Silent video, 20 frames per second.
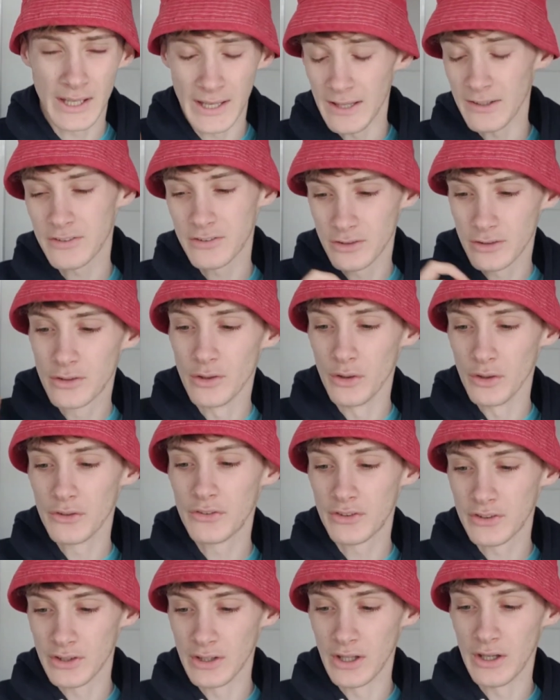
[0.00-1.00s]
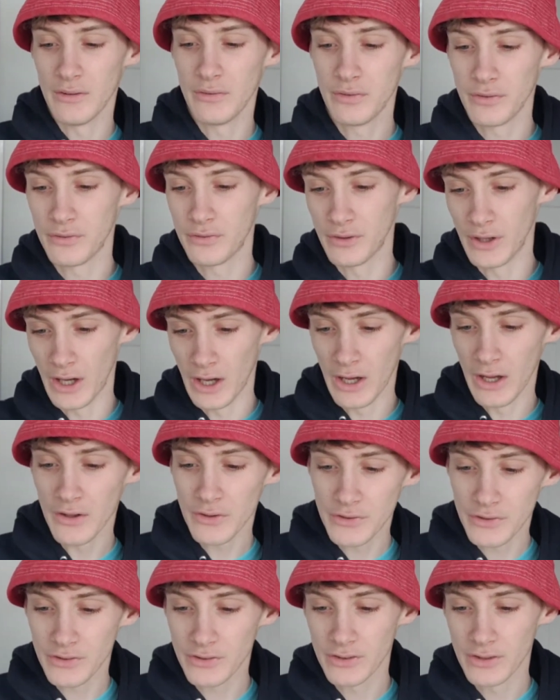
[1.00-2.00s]
Yes, God's love for
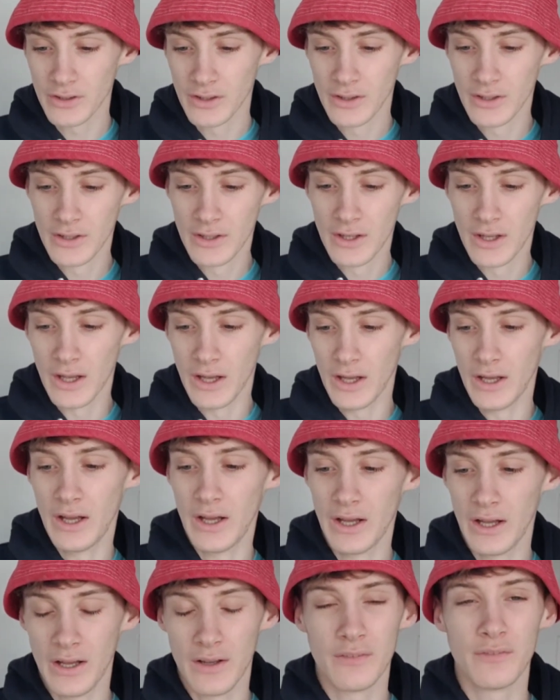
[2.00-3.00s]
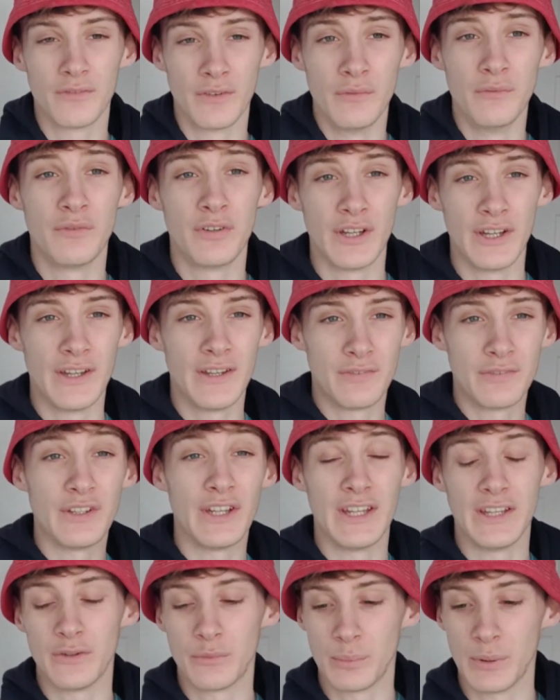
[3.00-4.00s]
us and
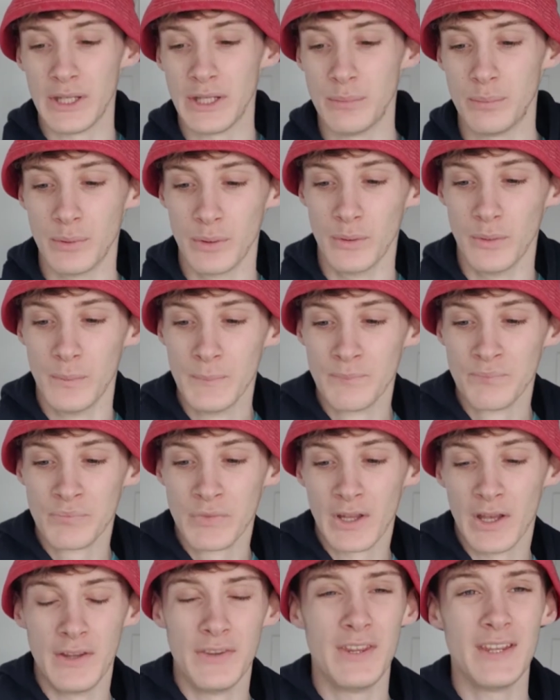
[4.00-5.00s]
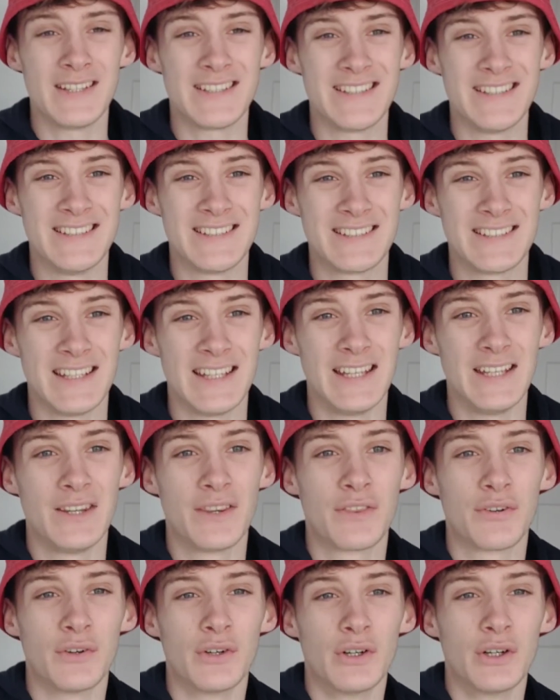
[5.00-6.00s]
for his people. And this is
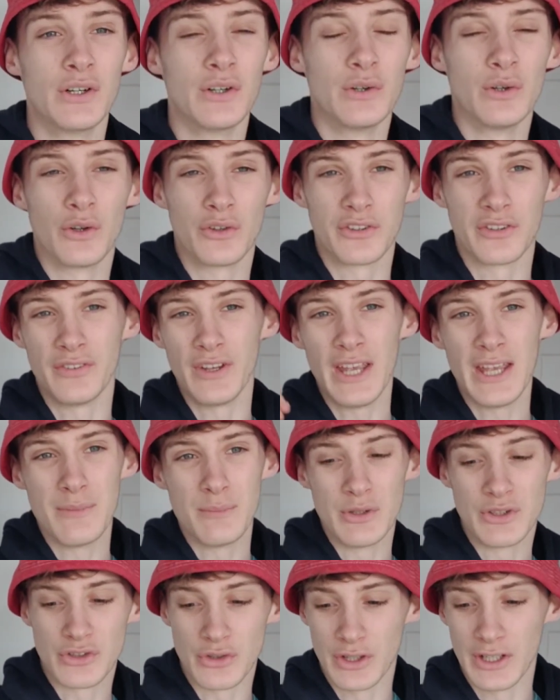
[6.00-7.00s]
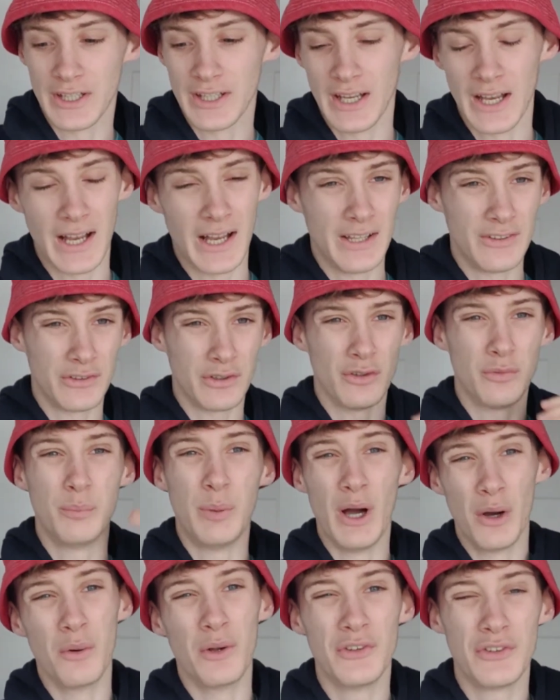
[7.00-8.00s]
seen through lots of imagery and sort
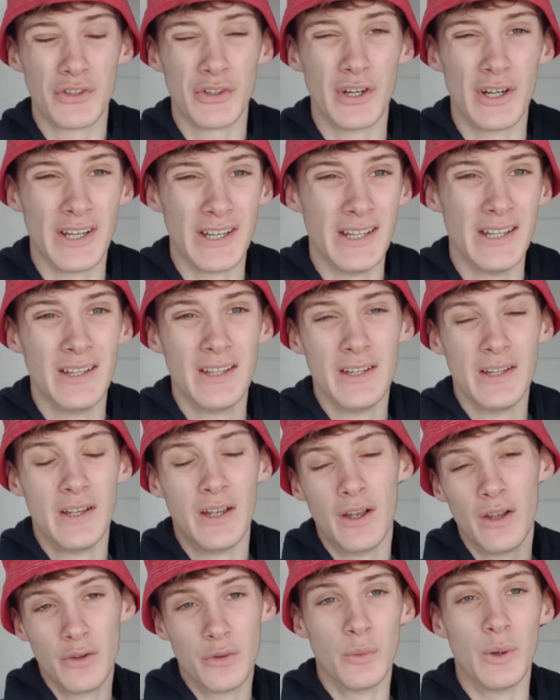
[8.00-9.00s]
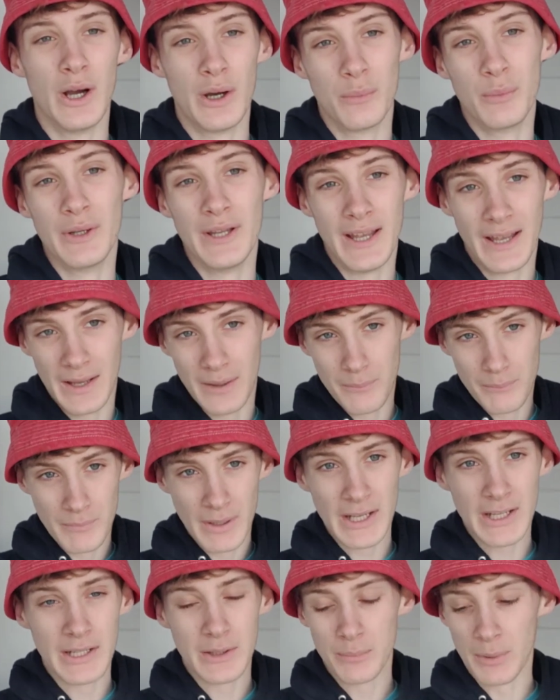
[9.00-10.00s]
of poetry as well. But yeah,
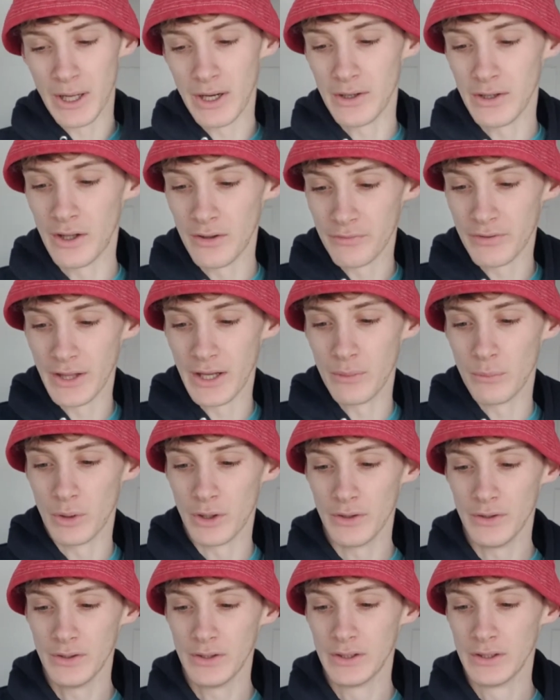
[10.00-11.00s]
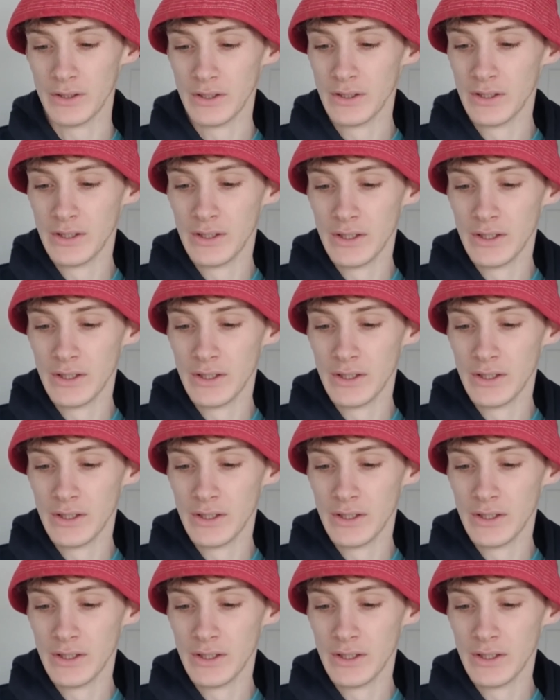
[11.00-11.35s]
mainly about love, that one.